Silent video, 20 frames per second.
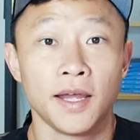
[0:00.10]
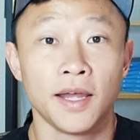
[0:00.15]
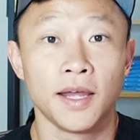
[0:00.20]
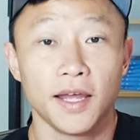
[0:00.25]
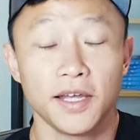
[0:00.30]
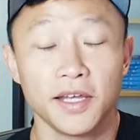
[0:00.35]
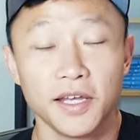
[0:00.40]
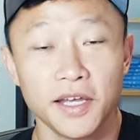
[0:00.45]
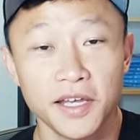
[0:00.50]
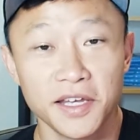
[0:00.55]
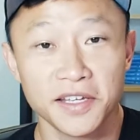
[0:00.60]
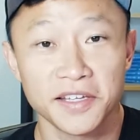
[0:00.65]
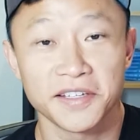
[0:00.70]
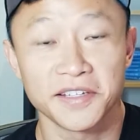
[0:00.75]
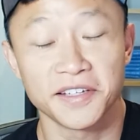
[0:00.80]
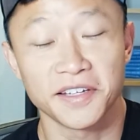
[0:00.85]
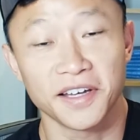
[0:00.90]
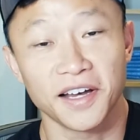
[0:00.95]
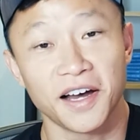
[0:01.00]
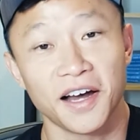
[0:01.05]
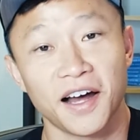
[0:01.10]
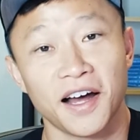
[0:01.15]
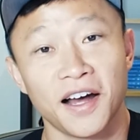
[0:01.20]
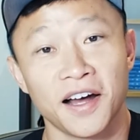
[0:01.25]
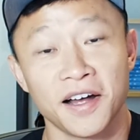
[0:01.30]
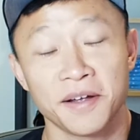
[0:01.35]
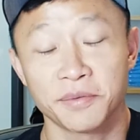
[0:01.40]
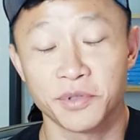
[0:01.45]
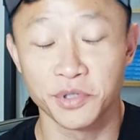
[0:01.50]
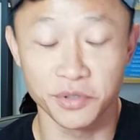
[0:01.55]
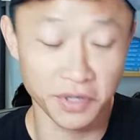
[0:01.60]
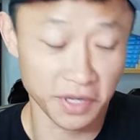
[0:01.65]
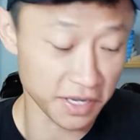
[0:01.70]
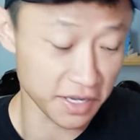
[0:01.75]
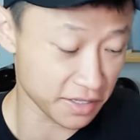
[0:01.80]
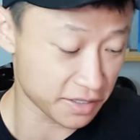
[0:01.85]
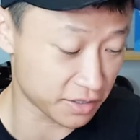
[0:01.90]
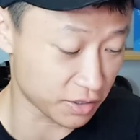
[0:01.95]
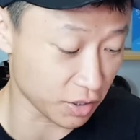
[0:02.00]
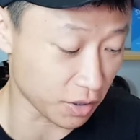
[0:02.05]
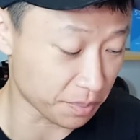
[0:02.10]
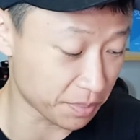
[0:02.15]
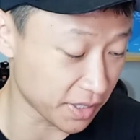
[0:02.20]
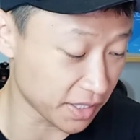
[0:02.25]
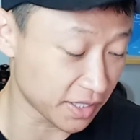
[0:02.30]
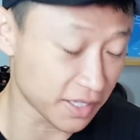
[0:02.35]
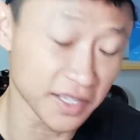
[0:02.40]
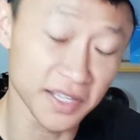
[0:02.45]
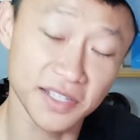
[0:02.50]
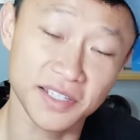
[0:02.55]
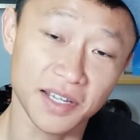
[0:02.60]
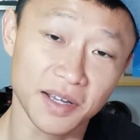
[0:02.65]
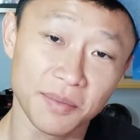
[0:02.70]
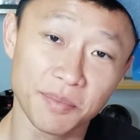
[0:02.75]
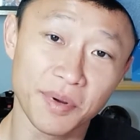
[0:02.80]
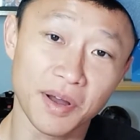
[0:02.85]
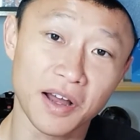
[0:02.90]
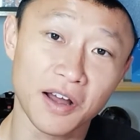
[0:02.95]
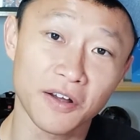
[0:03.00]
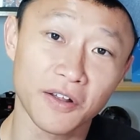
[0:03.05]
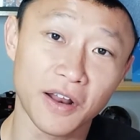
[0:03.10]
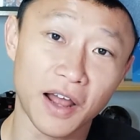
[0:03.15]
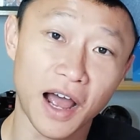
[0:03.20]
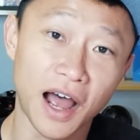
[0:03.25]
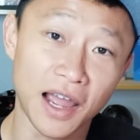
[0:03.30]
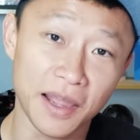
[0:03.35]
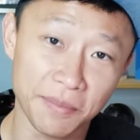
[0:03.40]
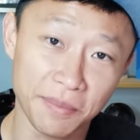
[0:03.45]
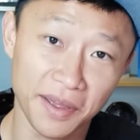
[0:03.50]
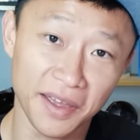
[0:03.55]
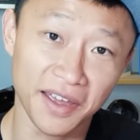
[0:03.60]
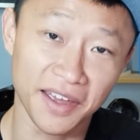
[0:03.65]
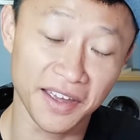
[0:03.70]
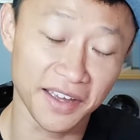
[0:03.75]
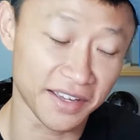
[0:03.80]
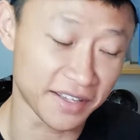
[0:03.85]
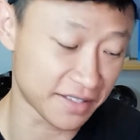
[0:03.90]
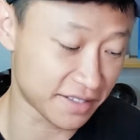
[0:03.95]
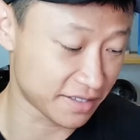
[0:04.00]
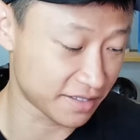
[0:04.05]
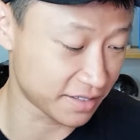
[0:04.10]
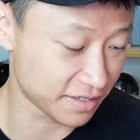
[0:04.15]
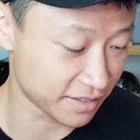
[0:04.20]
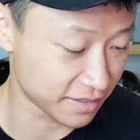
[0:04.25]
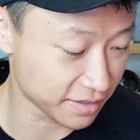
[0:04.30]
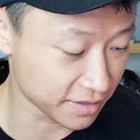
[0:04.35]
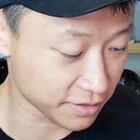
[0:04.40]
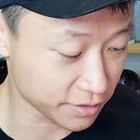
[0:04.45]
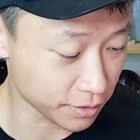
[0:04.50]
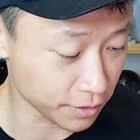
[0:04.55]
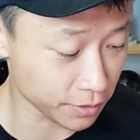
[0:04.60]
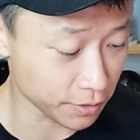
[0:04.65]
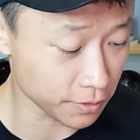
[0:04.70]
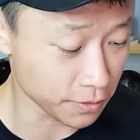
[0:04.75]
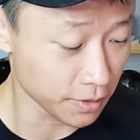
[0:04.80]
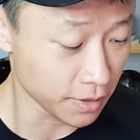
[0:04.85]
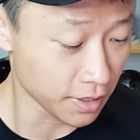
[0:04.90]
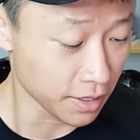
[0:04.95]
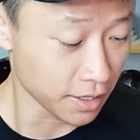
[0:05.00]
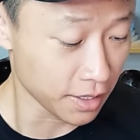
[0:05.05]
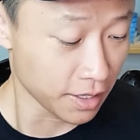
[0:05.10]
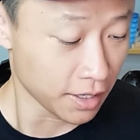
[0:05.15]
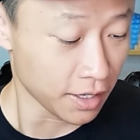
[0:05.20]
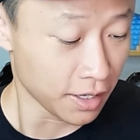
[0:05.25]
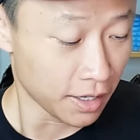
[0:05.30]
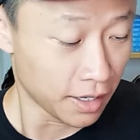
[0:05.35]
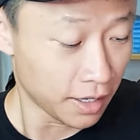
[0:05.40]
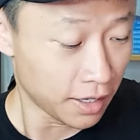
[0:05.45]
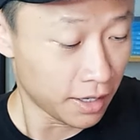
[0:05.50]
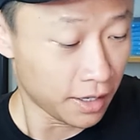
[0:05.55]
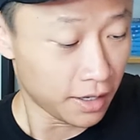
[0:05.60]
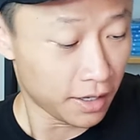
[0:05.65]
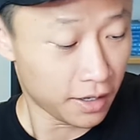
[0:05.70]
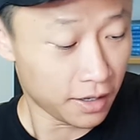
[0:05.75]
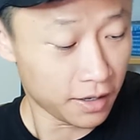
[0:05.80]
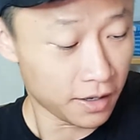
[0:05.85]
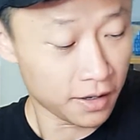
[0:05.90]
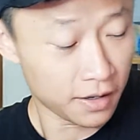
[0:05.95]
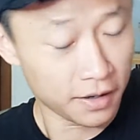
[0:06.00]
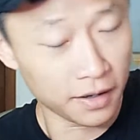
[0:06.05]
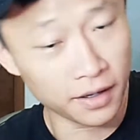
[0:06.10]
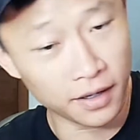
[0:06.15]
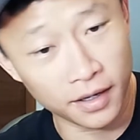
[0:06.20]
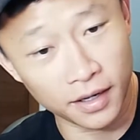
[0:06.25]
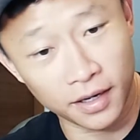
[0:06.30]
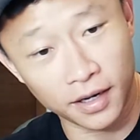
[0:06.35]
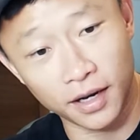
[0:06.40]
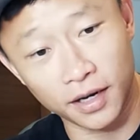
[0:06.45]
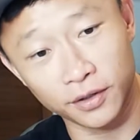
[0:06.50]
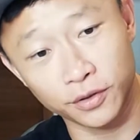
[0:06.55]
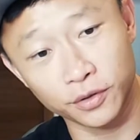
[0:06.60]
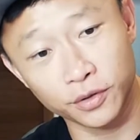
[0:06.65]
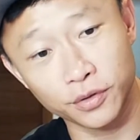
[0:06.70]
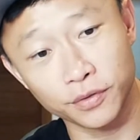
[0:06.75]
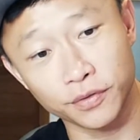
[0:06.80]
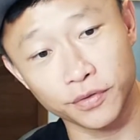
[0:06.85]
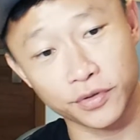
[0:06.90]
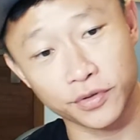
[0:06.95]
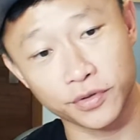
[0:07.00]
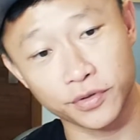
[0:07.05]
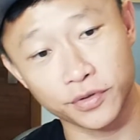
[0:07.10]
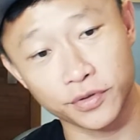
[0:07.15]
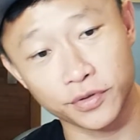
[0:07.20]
Today's topic is about iPads. I don't know if you saw the